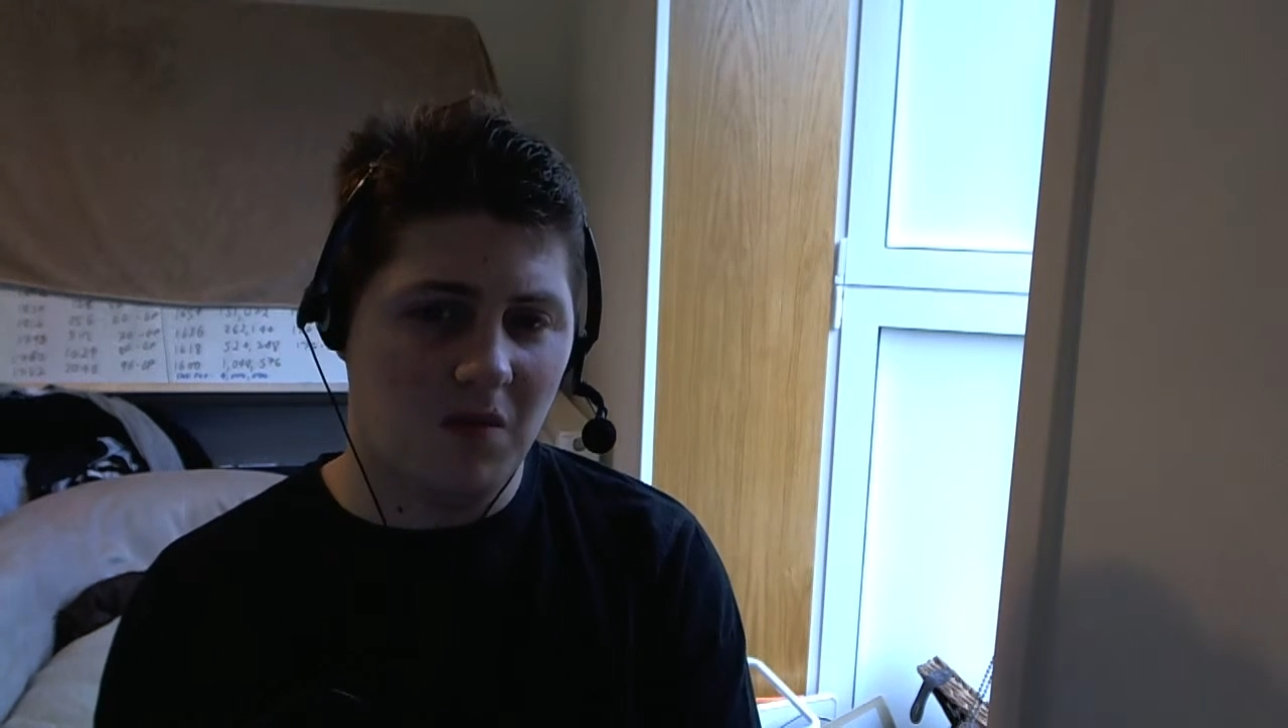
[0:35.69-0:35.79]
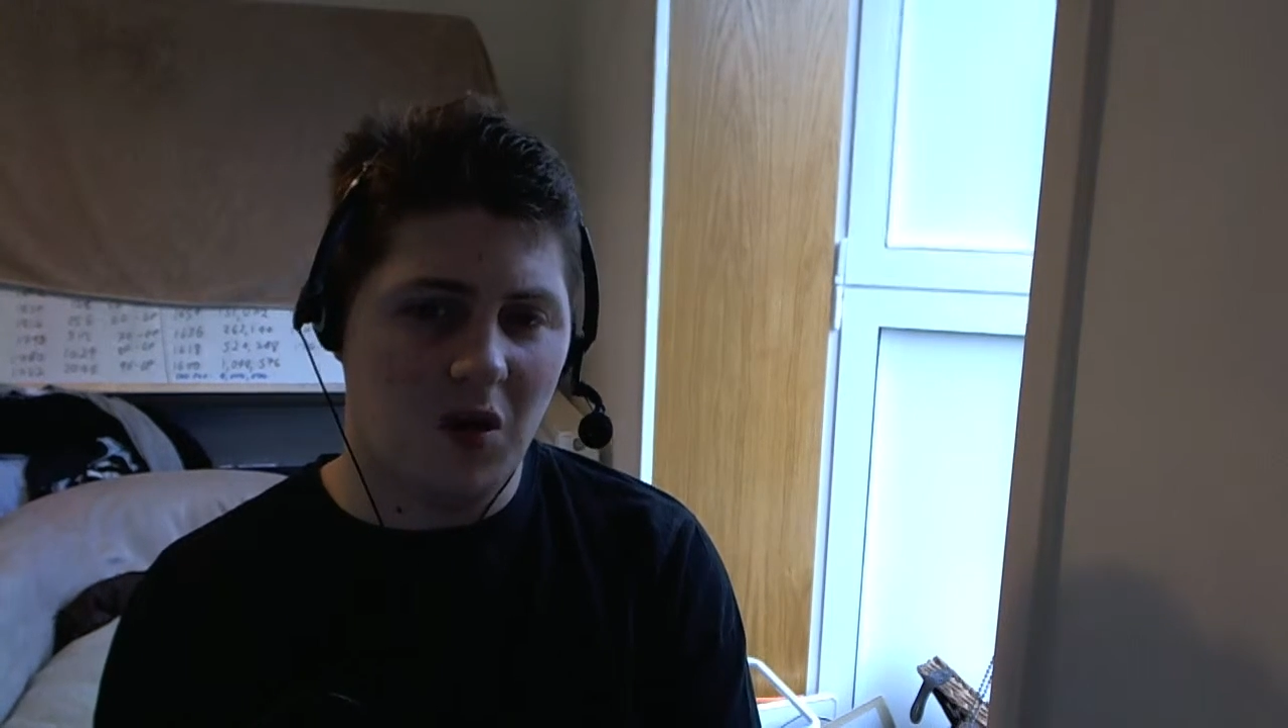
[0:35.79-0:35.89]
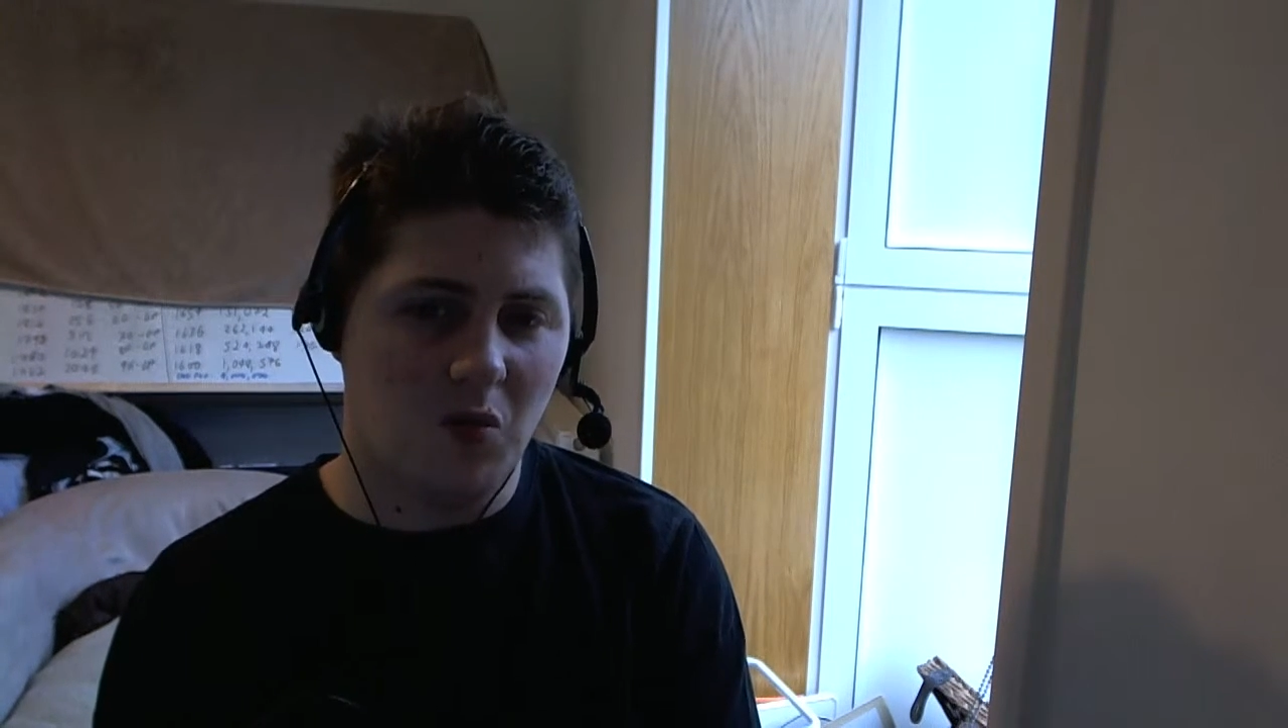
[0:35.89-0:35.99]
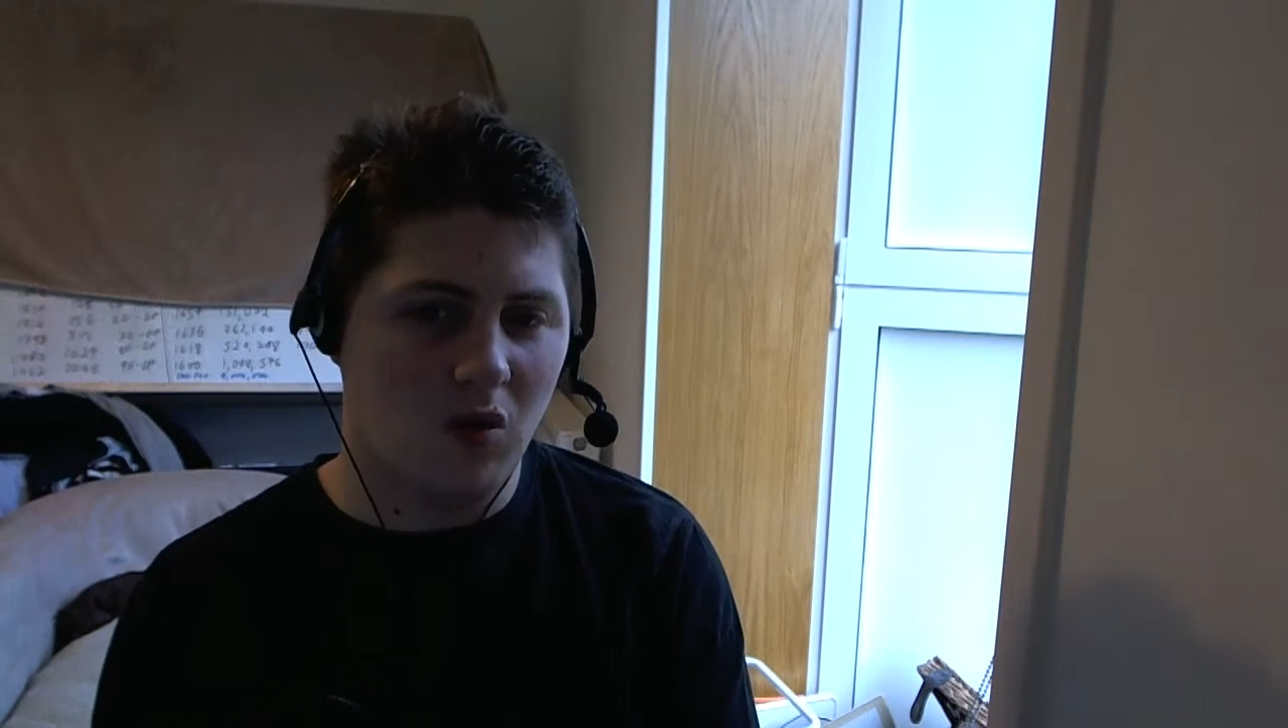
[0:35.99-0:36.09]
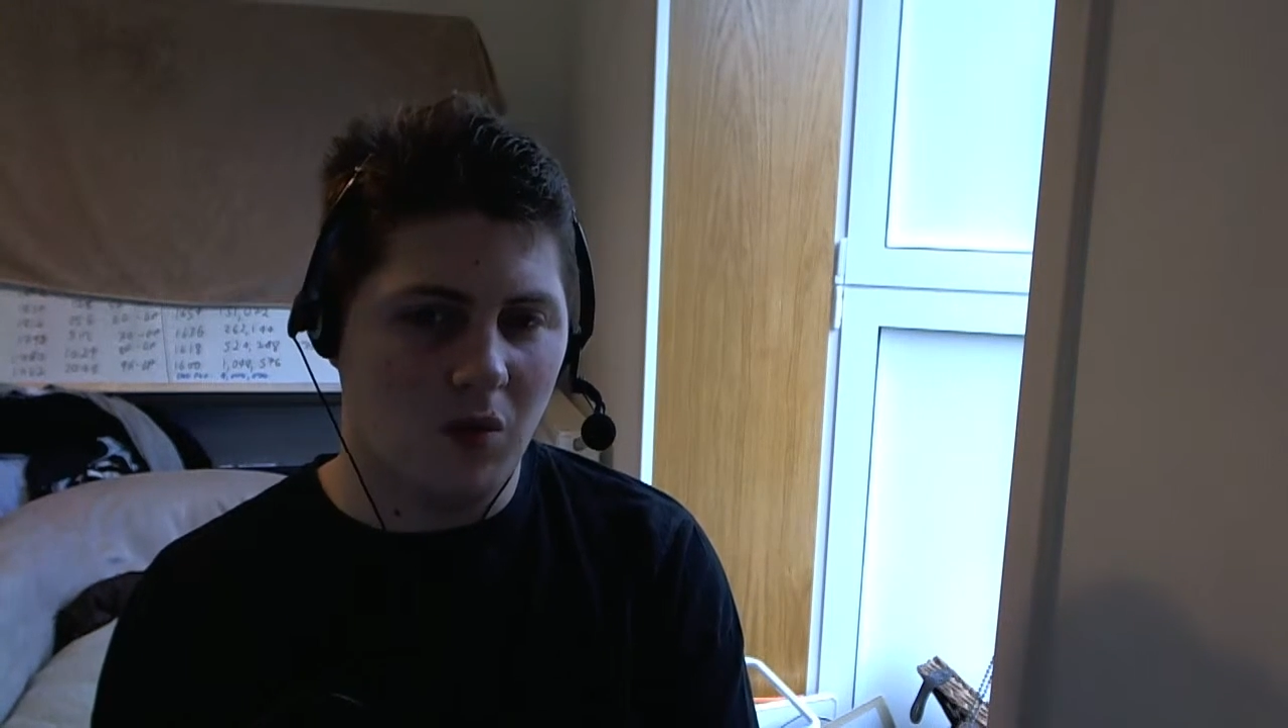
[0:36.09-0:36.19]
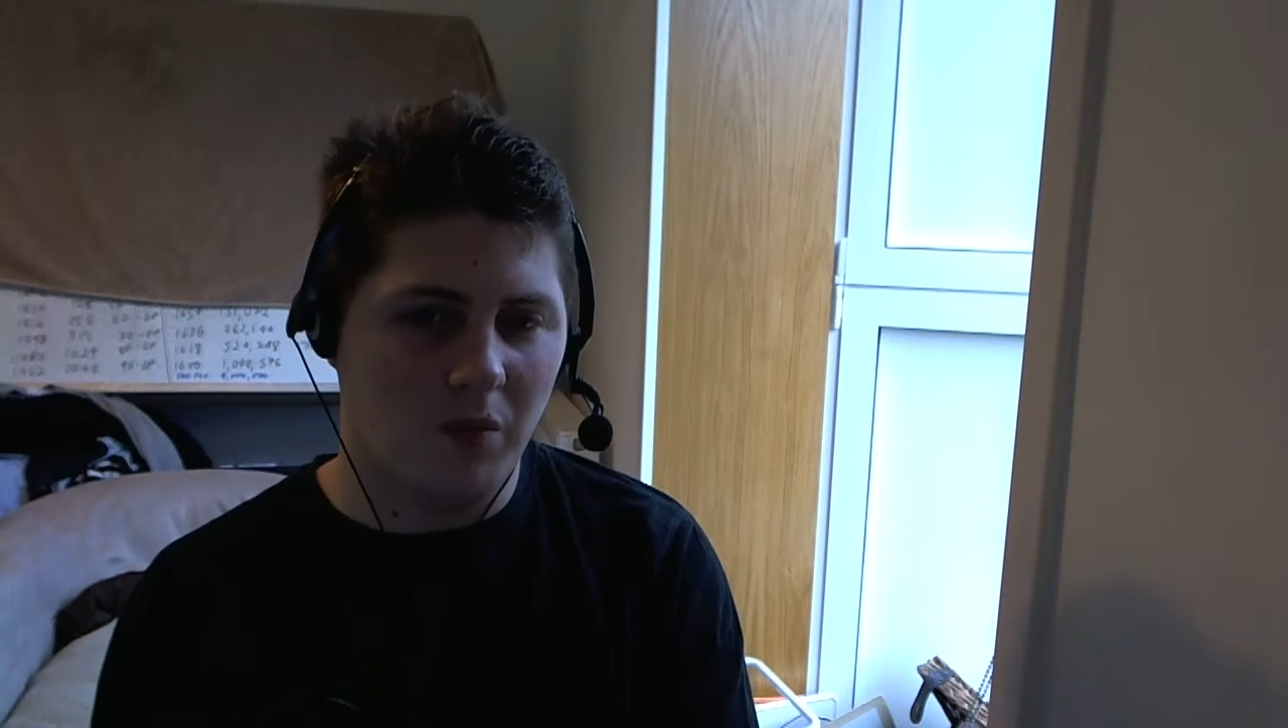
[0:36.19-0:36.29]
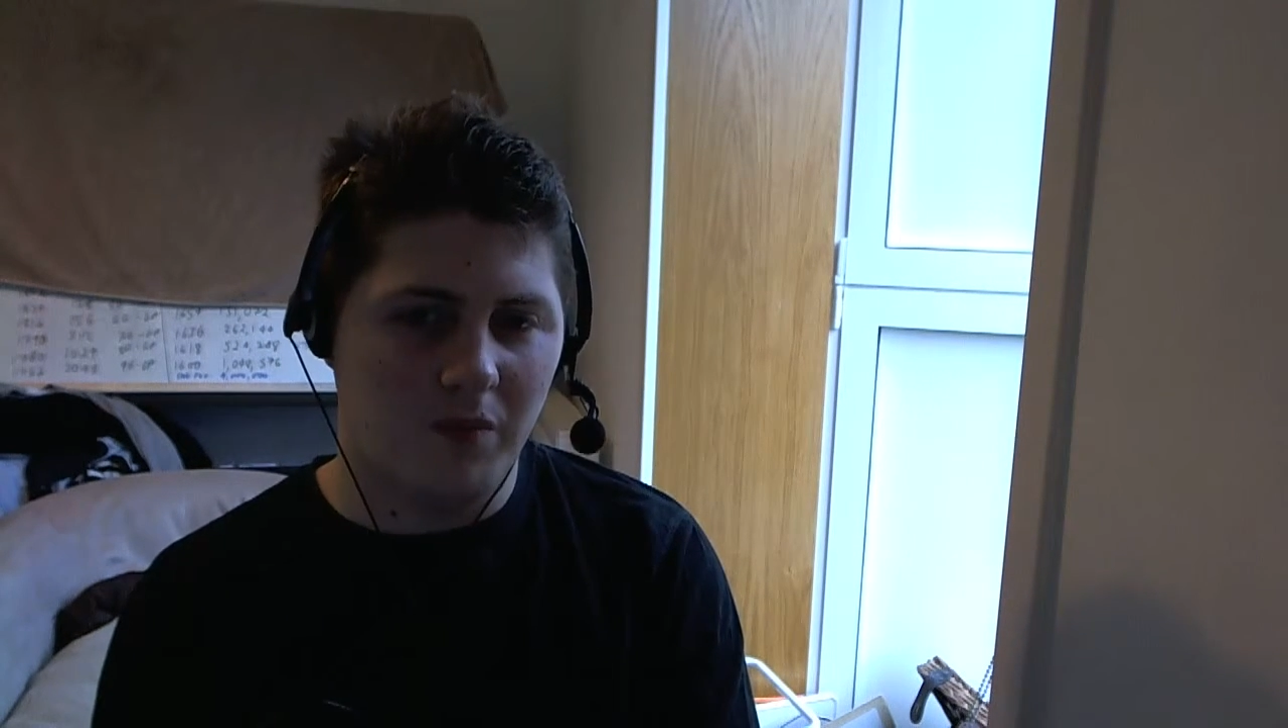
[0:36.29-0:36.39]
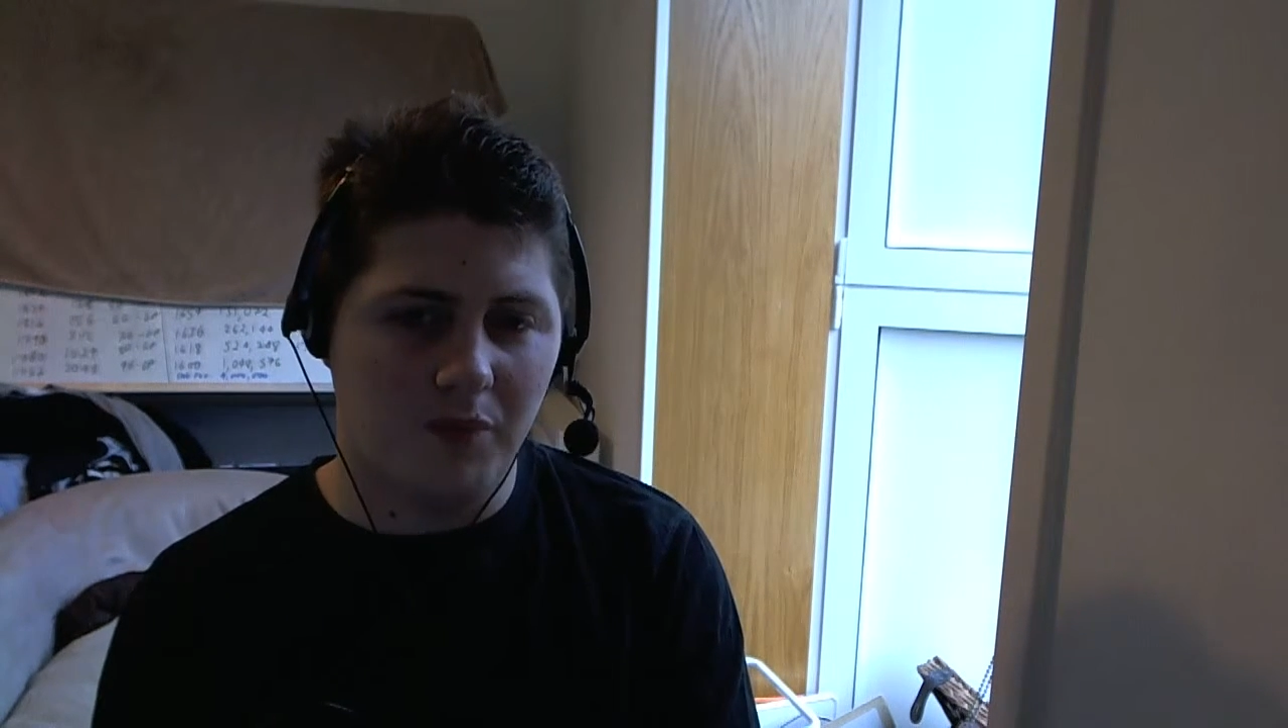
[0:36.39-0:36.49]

anymore